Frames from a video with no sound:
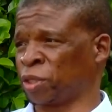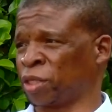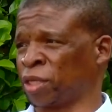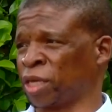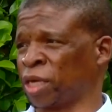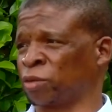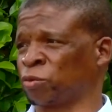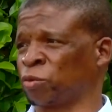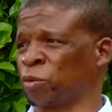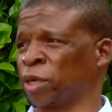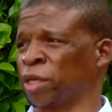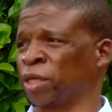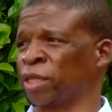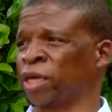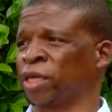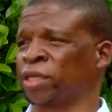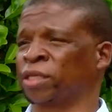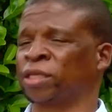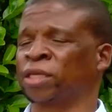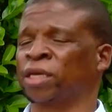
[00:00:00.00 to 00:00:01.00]
it that way,
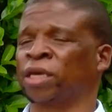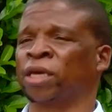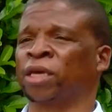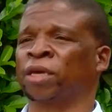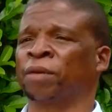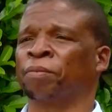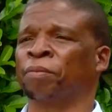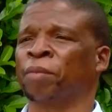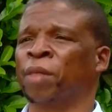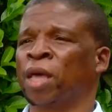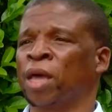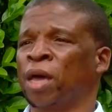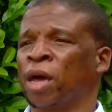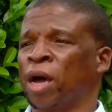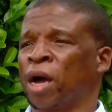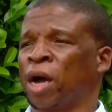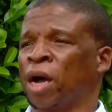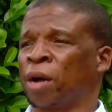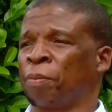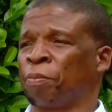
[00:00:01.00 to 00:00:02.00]
that
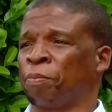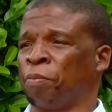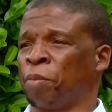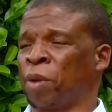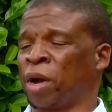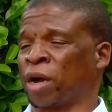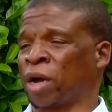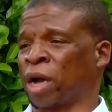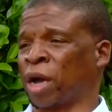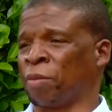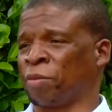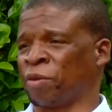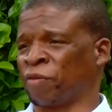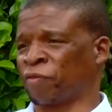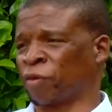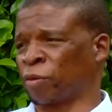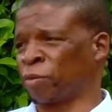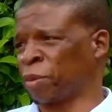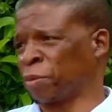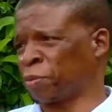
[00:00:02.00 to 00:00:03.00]
are coming
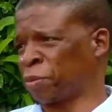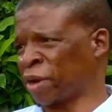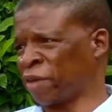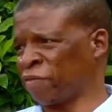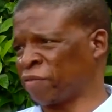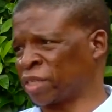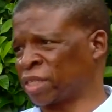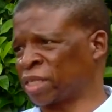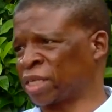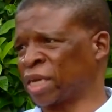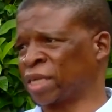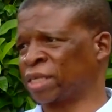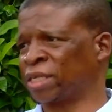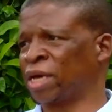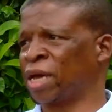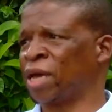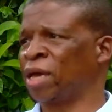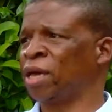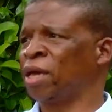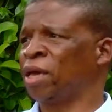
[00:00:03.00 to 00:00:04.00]
from the private
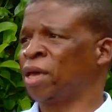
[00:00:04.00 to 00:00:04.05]
sector